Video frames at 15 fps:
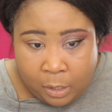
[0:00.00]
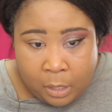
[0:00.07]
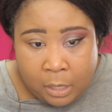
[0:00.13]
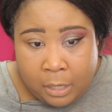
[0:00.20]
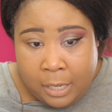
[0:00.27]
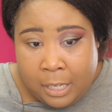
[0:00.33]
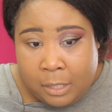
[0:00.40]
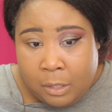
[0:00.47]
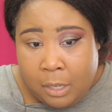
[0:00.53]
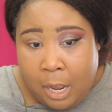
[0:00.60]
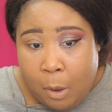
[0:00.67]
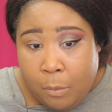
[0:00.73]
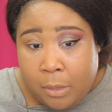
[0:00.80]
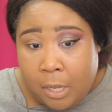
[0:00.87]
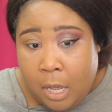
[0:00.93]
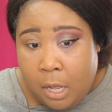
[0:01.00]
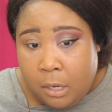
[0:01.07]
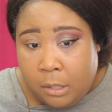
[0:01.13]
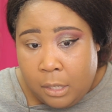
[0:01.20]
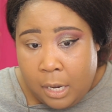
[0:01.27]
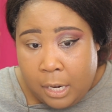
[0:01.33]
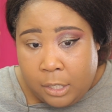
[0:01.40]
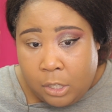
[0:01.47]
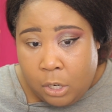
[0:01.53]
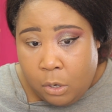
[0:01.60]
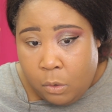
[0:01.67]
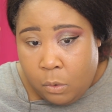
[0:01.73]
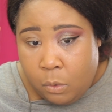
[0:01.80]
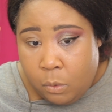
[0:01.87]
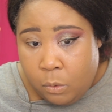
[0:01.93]
at least not with the colors that I
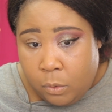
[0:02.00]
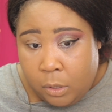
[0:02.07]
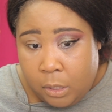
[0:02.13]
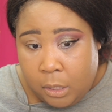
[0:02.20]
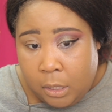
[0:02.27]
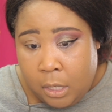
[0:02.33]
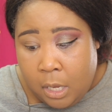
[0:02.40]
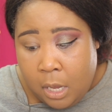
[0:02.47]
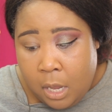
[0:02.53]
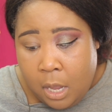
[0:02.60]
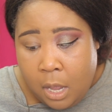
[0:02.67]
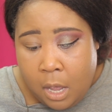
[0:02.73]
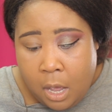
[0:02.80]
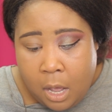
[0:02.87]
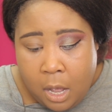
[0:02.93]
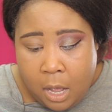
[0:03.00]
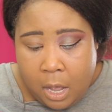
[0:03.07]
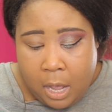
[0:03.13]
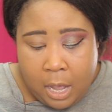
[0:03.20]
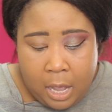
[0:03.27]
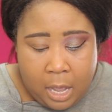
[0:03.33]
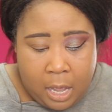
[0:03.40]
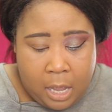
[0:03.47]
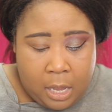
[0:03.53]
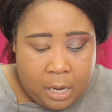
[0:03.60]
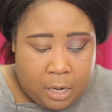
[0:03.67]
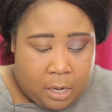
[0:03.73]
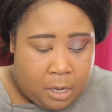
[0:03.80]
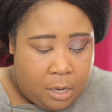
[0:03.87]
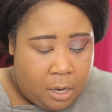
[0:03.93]
chose
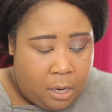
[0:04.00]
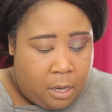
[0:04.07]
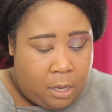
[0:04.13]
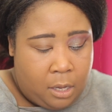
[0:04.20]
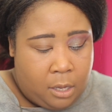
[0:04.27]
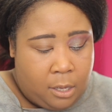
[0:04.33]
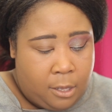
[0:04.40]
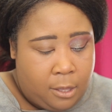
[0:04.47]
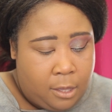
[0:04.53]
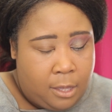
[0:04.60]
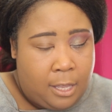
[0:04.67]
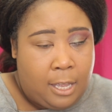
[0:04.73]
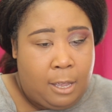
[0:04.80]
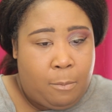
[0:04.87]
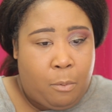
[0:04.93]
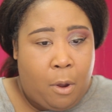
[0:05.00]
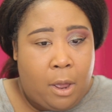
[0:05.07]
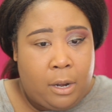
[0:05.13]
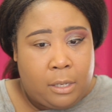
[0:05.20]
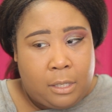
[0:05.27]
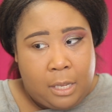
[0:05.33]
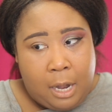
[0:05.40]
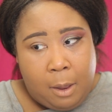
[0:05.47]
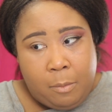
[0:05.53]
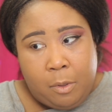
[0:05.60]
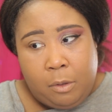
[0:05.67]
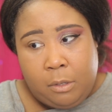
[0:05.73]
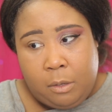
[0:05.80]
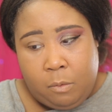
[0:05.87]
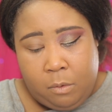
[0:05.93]
and the products that I'm
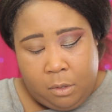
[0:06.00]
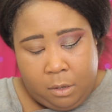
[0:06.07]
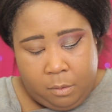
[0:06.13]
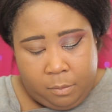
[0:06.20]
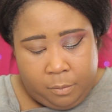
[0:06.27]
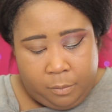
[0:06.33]
using with them.